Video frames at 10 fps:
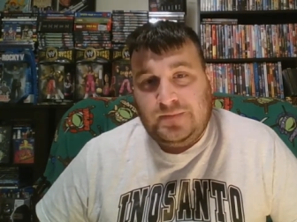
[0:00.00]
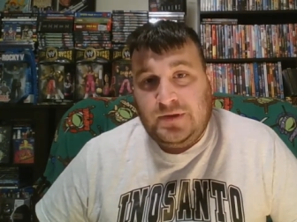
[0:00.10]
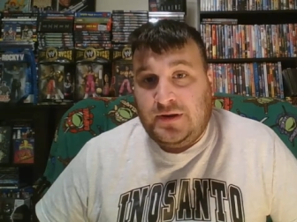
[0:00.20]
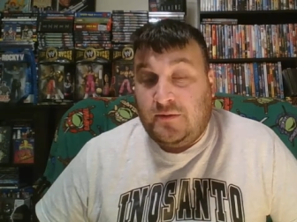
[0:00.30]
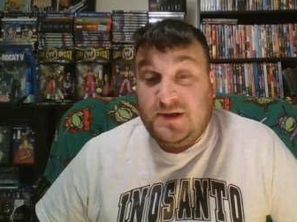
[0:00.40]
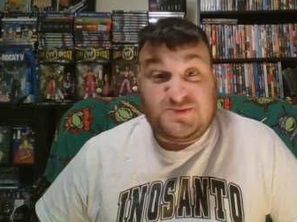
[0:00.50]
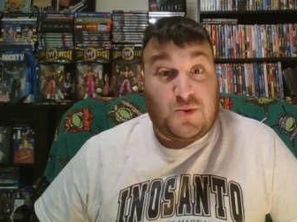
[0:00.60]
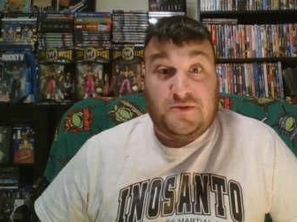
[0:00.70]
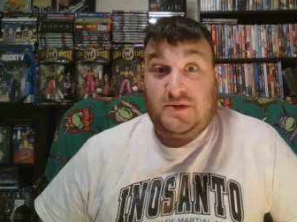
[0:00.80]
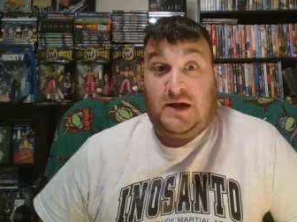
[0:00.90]
It's
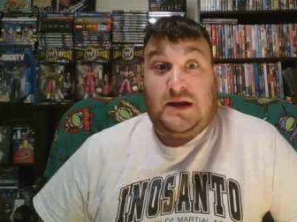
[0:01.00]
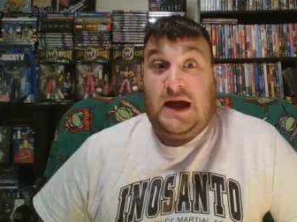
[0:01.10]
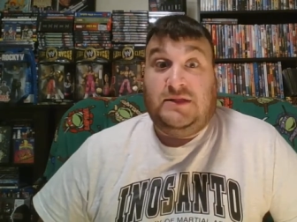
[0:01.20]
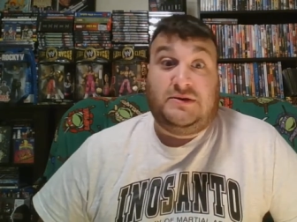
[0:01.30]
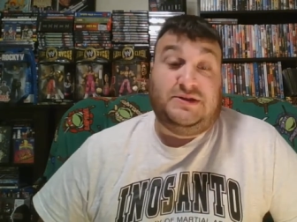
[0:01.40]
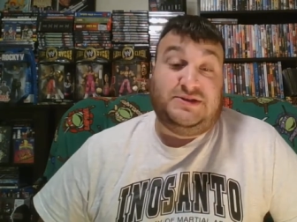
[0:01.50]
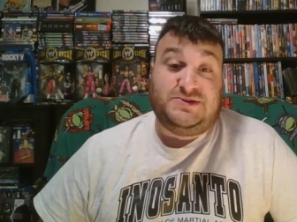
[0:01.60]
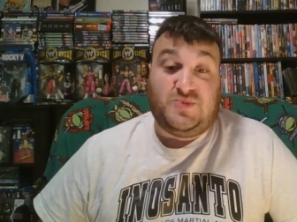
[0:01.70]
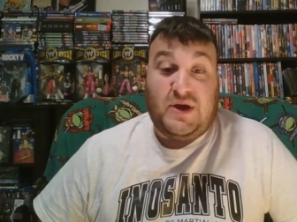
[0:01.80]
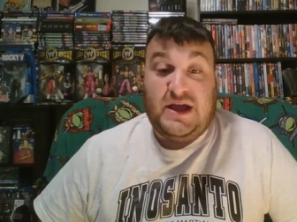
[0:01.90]
worth, I look at it
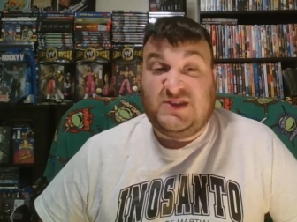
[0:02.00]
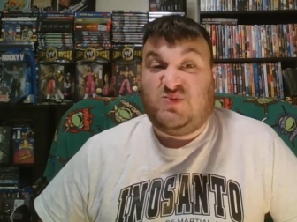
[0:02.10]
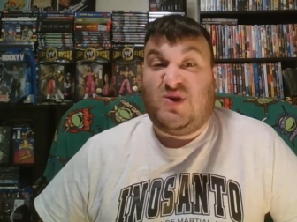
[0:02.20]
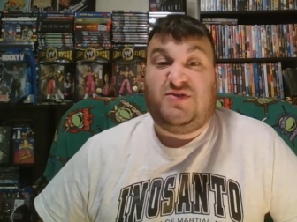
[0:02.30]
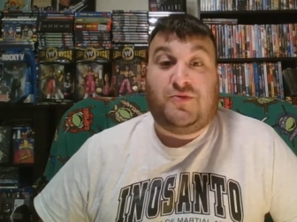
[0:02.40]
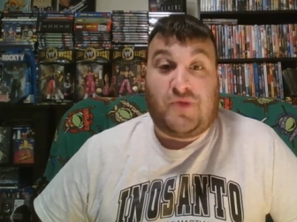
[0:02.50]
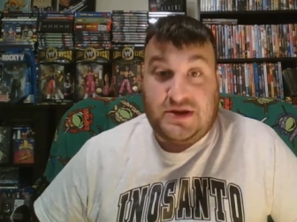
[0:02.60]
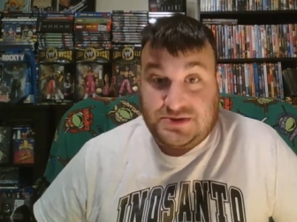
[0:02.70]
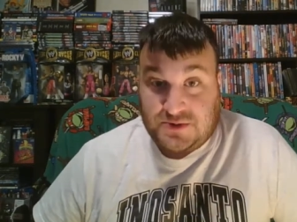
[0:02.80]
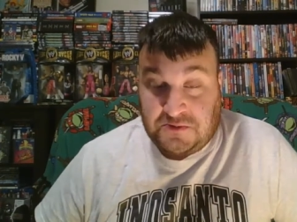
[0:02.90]
this way, it's worth a
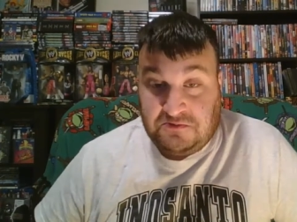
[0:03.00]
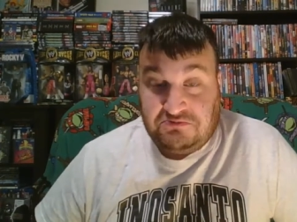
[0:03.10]
rental.